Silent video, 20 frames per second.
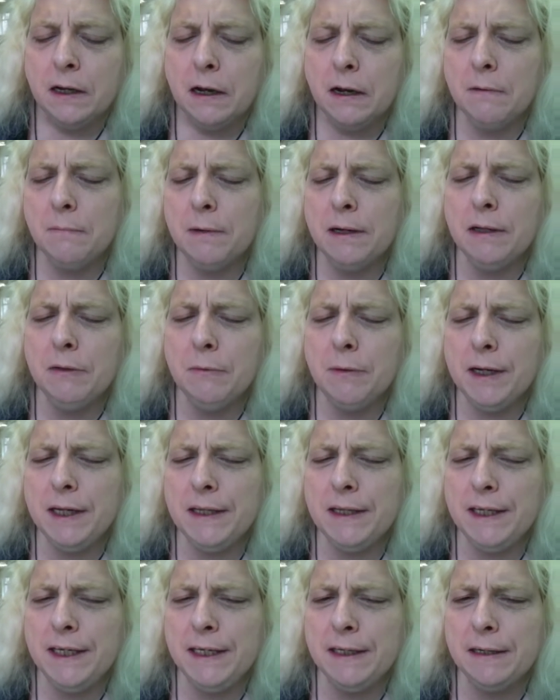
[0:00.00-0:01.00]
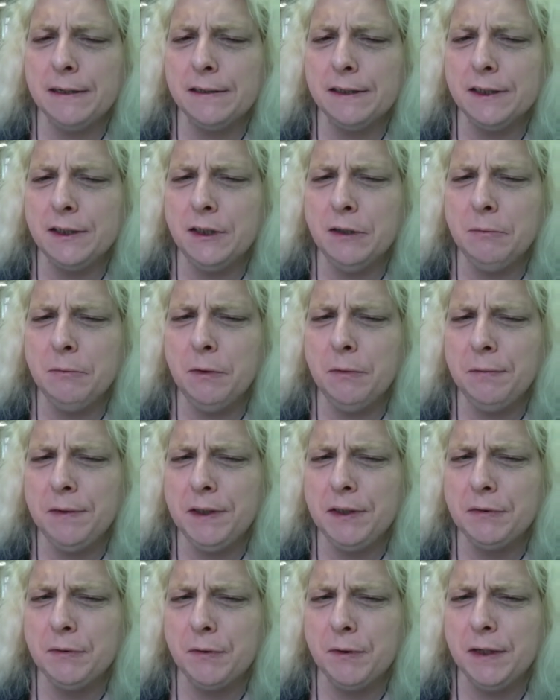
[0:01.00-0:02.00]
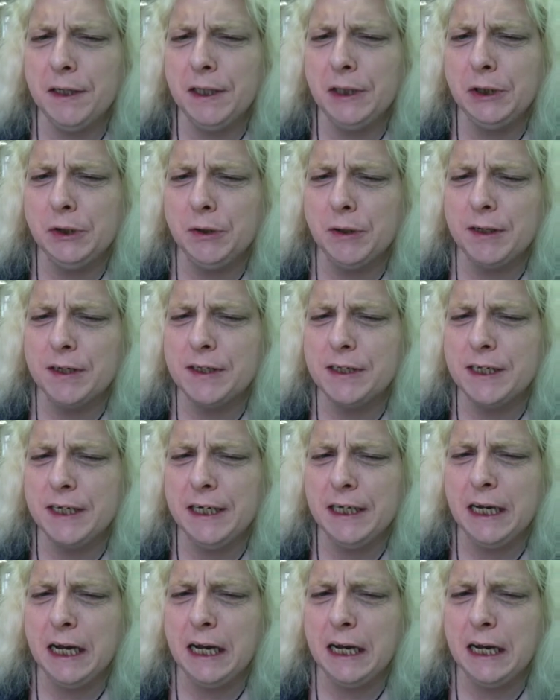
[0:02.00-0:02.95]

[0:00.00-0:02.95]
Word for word: Oh, by the way, the uh, the two movies were interesting.